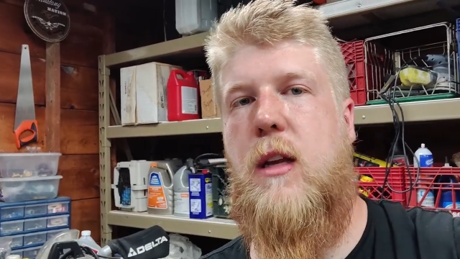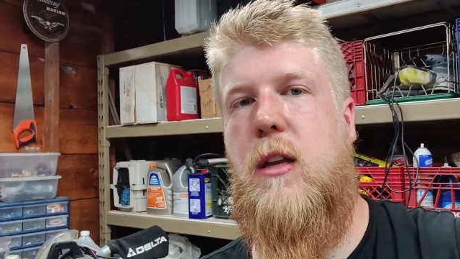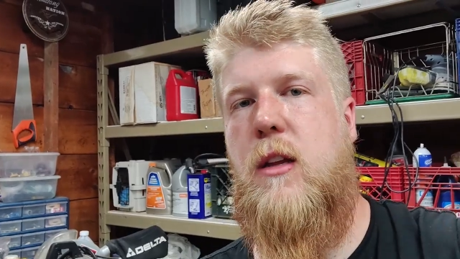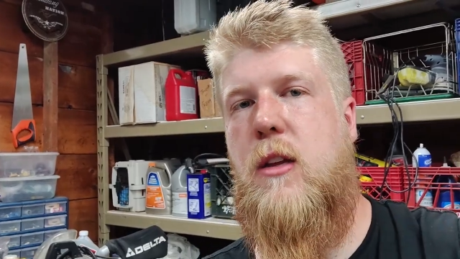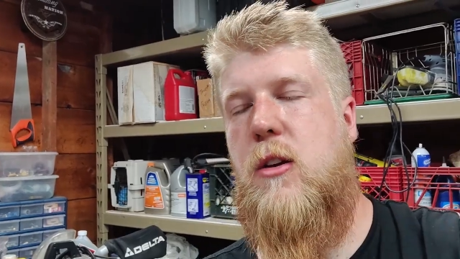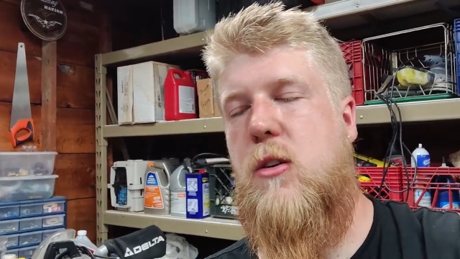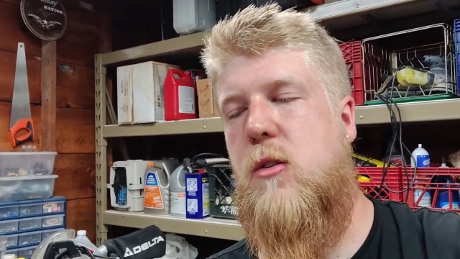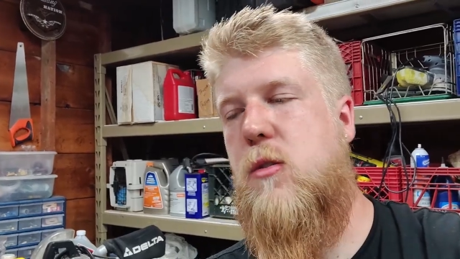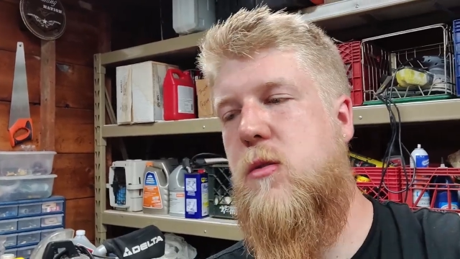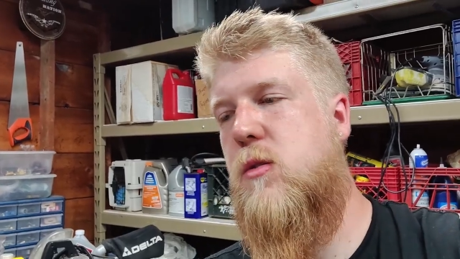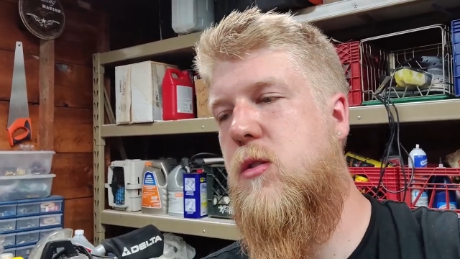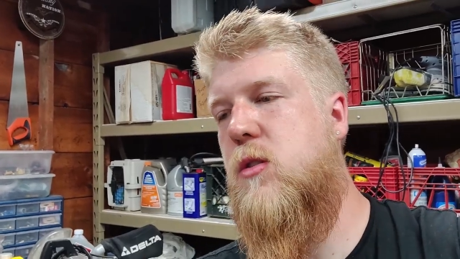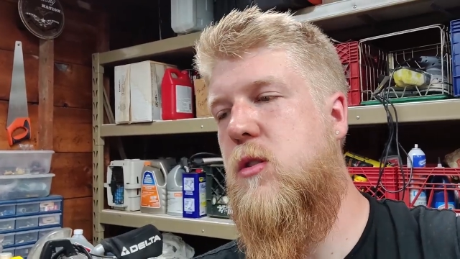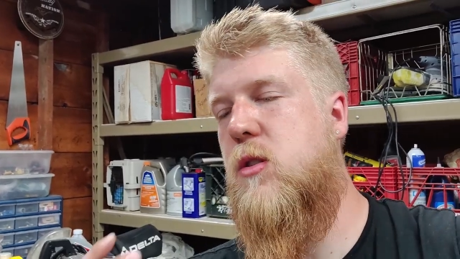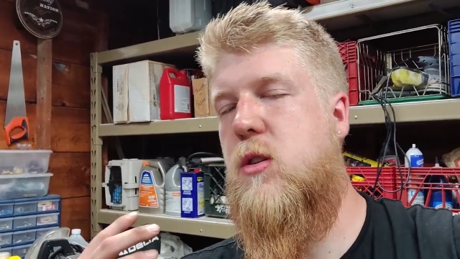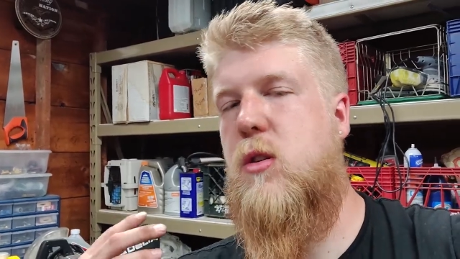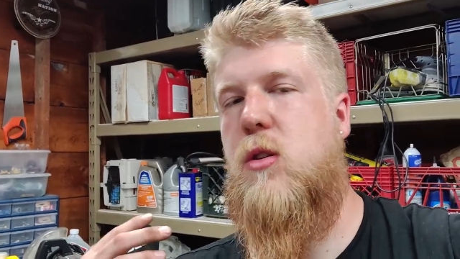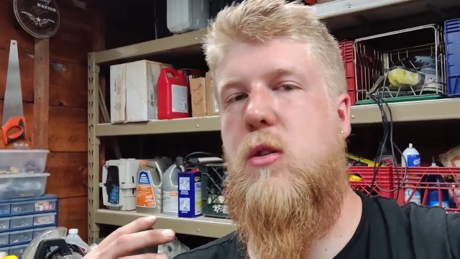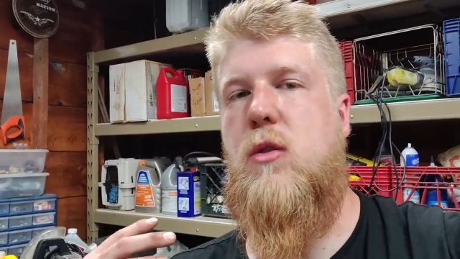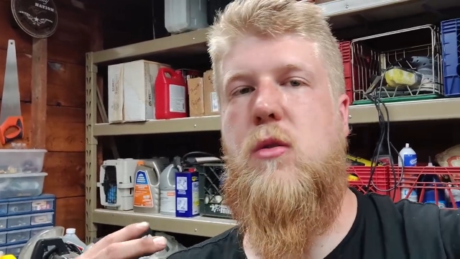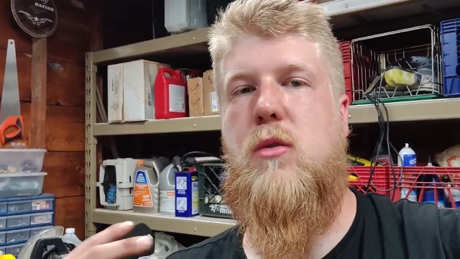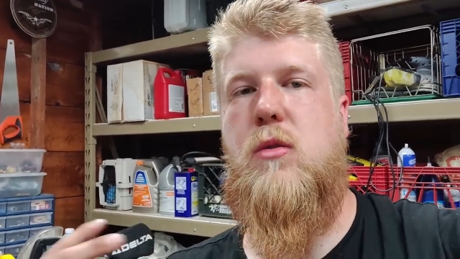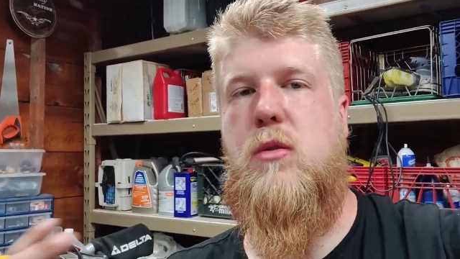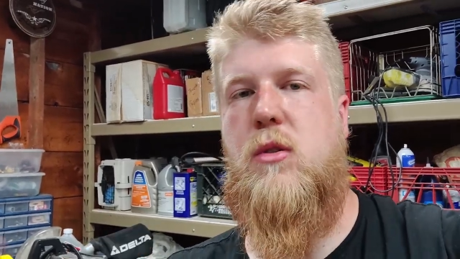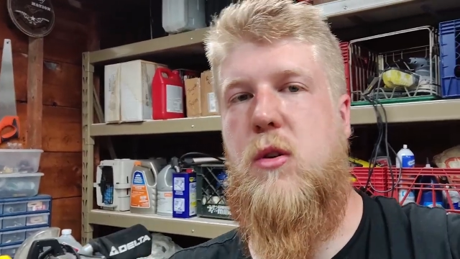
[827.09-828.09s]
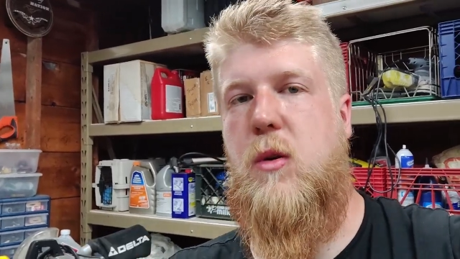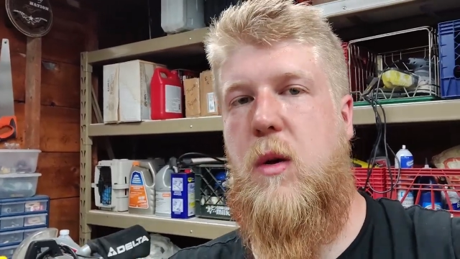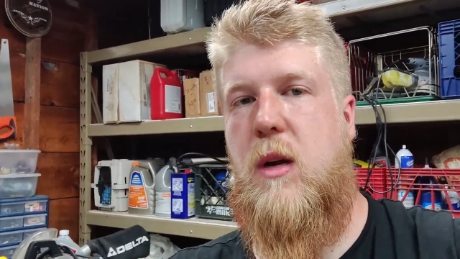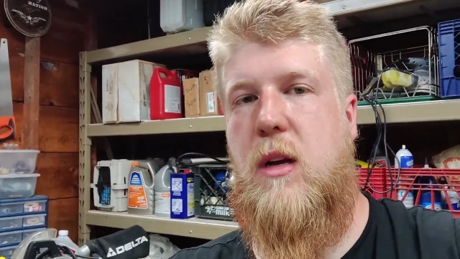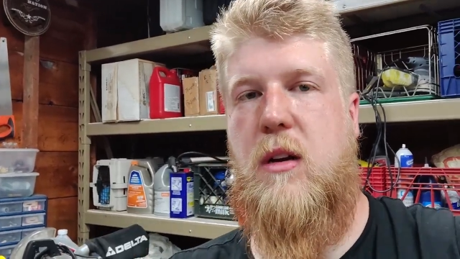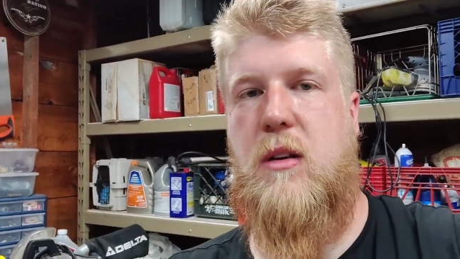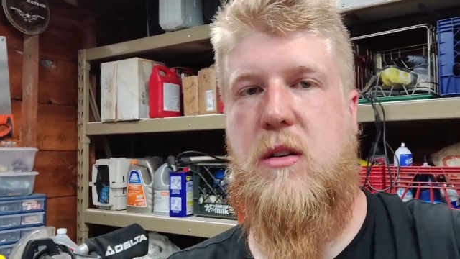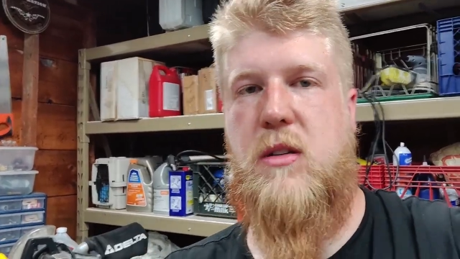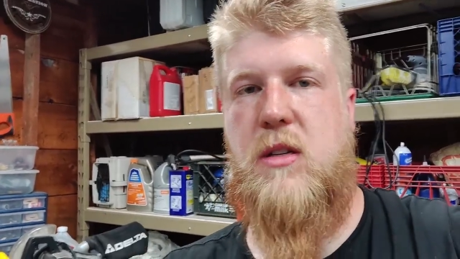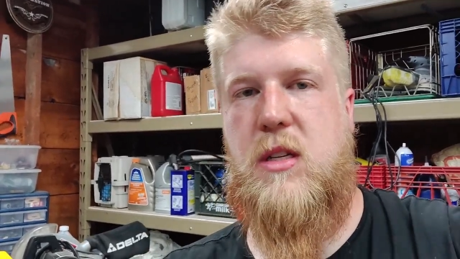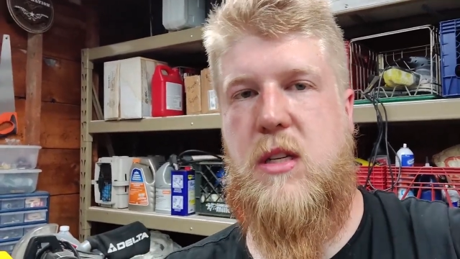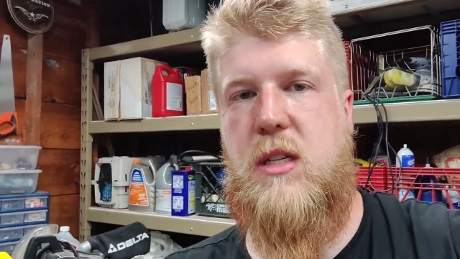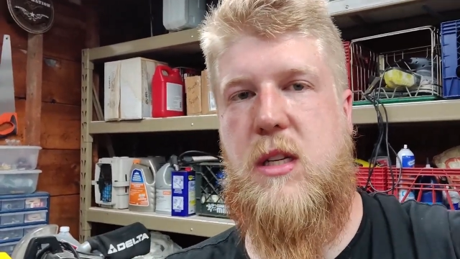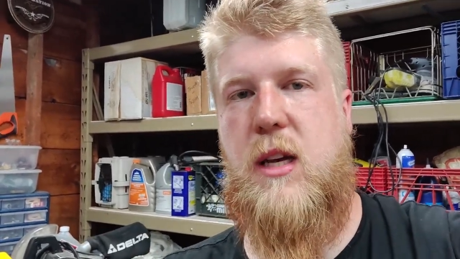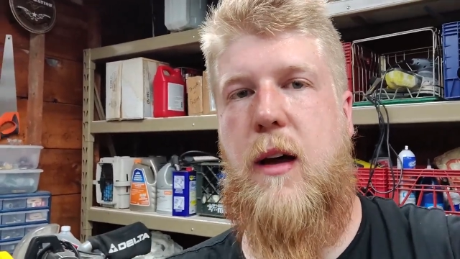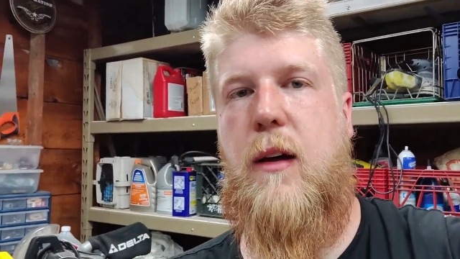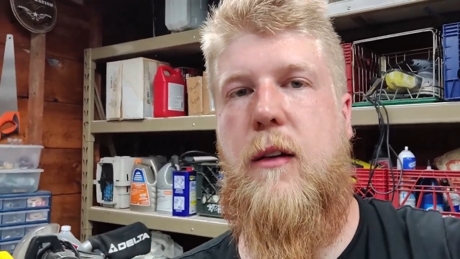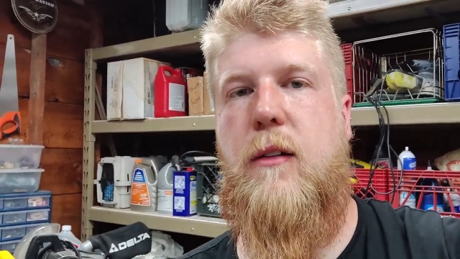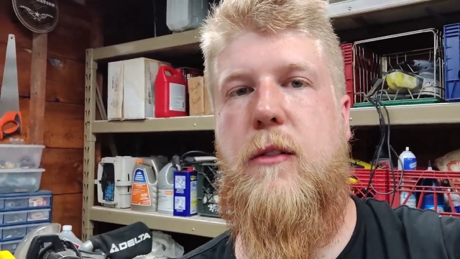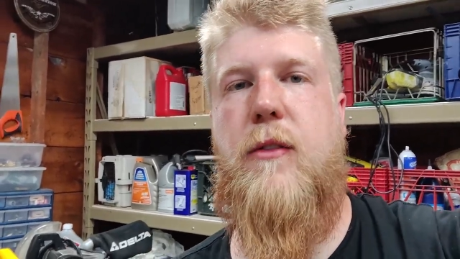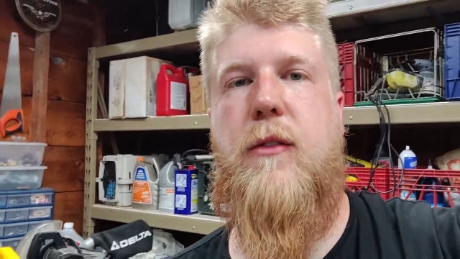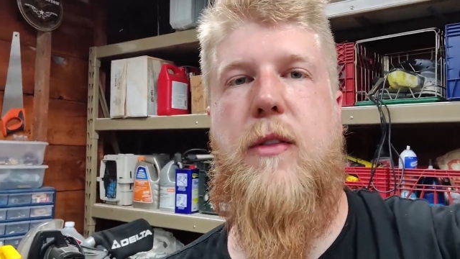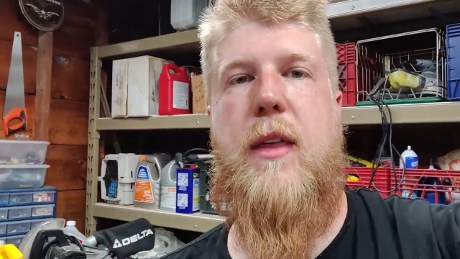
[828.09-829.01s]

use to do it yourself